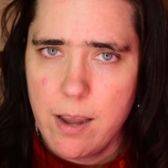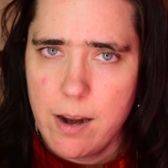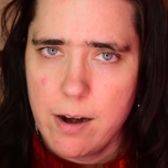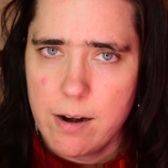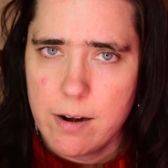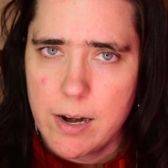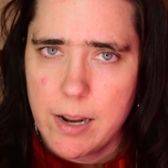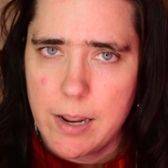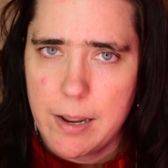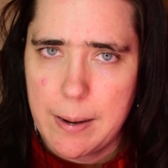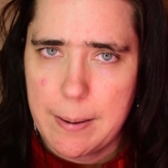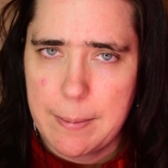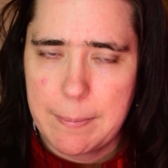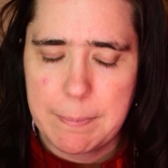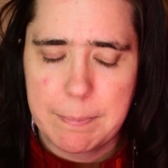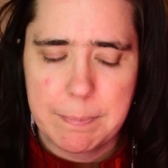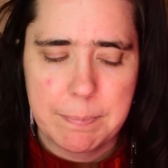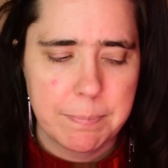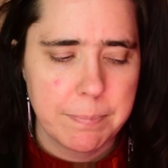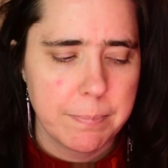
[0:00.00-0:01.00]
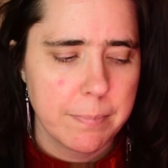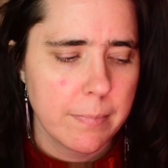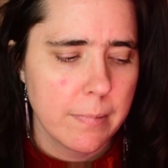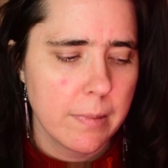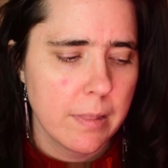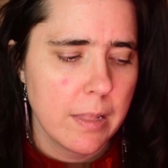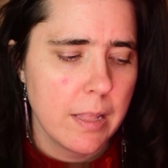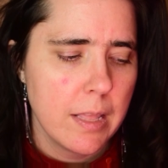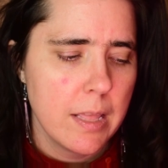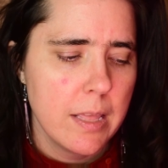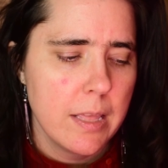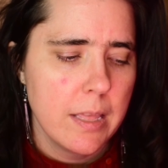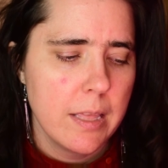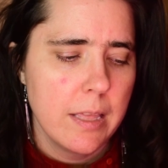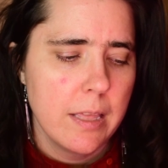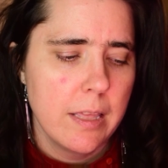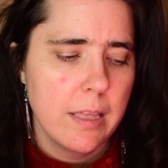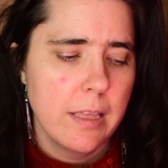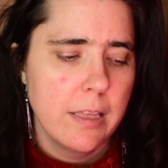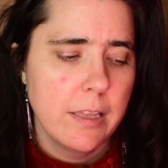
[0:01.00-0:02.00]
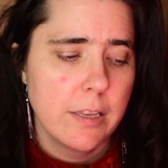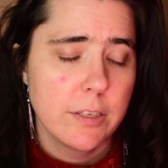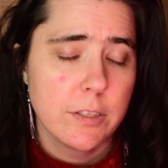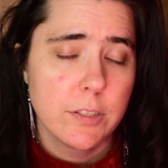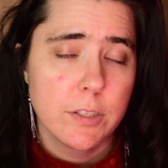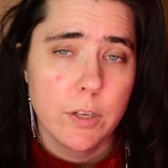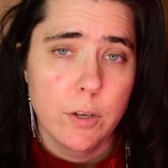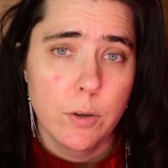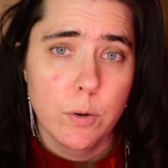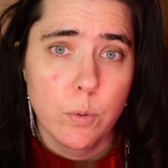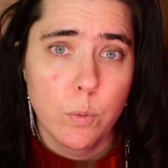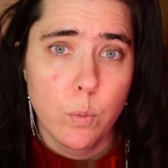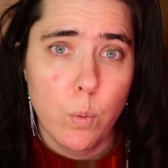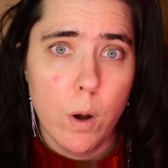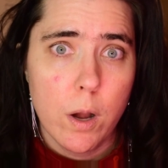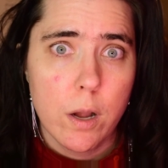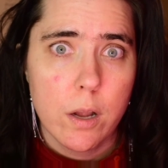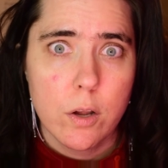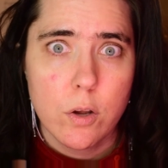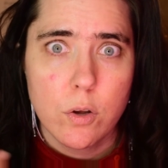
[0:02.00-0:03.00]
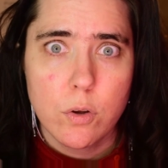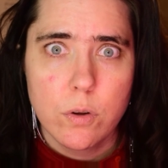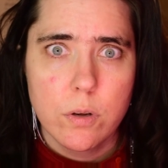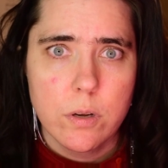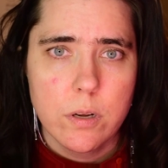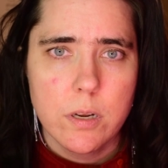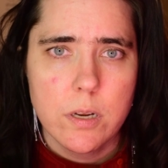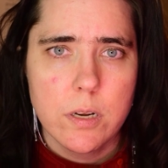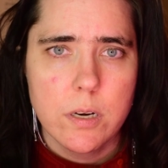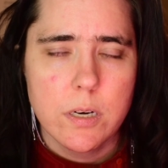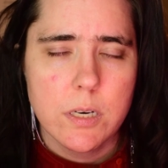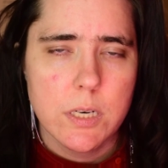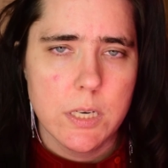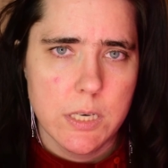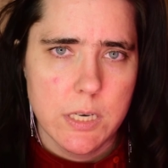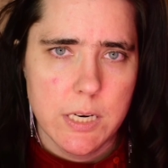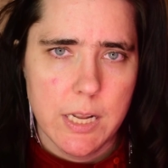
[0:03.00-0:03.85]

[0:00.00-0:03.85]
area. So good